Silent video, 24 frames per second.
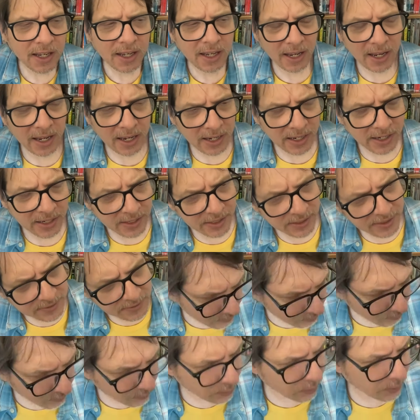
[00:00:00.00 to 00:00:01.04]

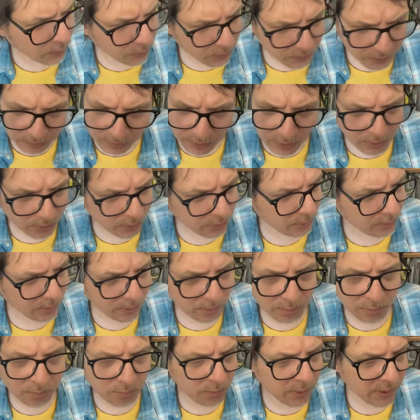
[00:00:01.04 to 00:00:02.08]
And for those of you
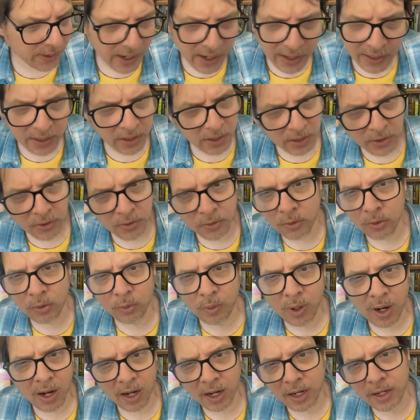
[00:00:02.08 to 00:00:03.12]
who've been hiding under a
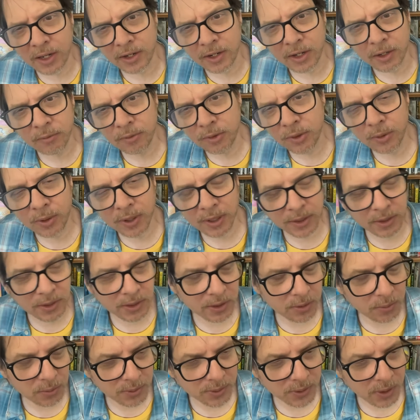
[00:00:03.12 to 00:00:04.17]
rock and have no
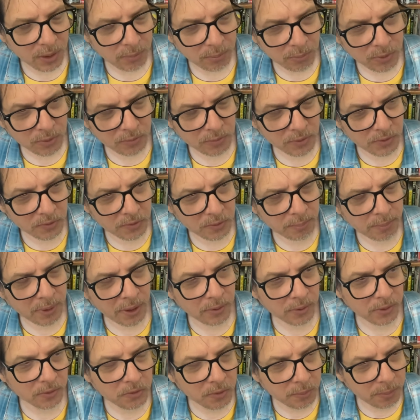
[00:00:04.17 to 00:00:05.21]
idea what that movie is
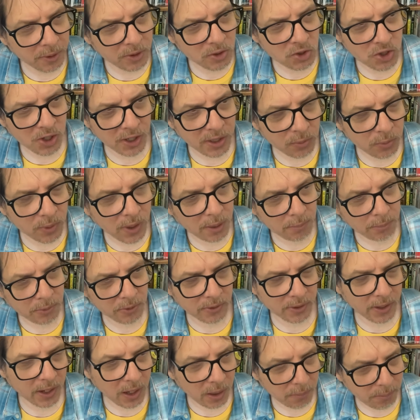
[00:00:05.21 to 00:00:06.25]
about, it's about J.
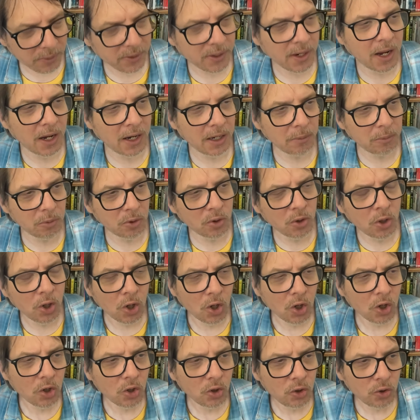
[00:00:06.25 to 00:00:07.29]
Robert Oppenheimer,
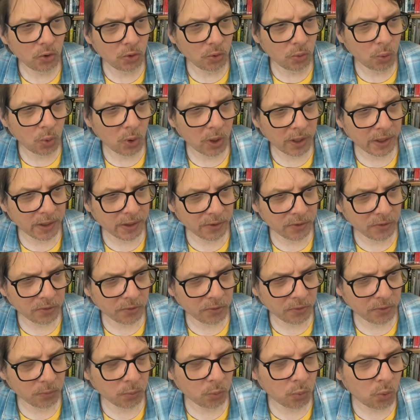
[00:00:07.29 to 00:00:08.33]
who
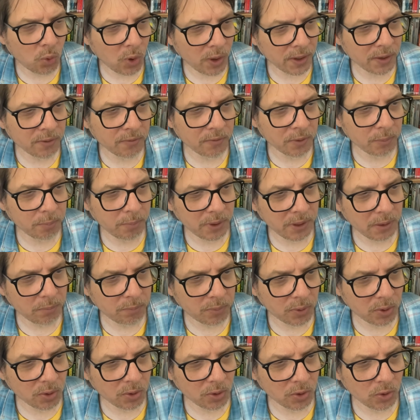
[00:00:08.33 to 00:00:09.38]
was one of the
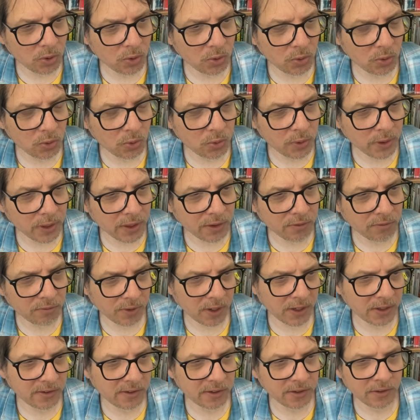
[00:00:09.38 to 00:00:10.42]
people who
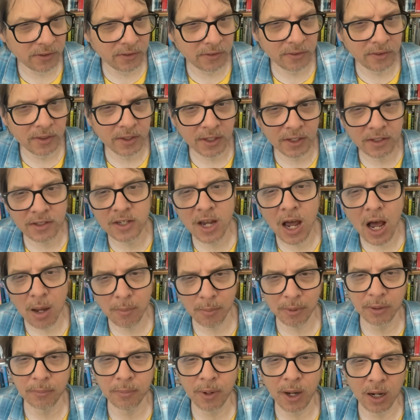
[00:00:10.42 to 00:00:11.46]
invented the
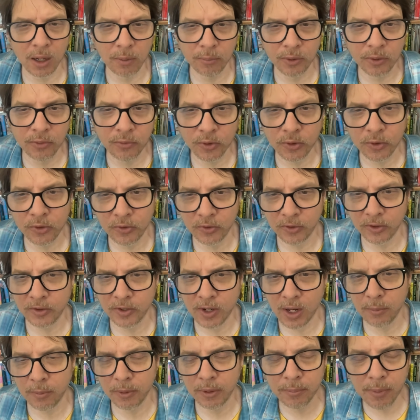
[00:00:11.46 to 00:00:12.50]
atomic bomb, the first
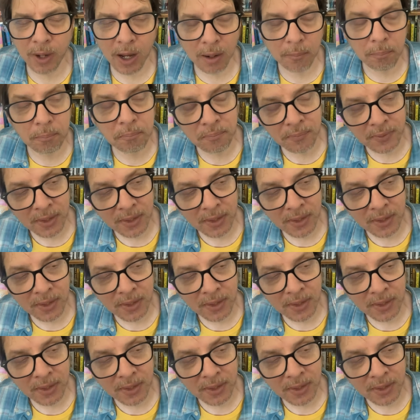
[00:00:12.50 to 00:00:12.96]
atomic bomb.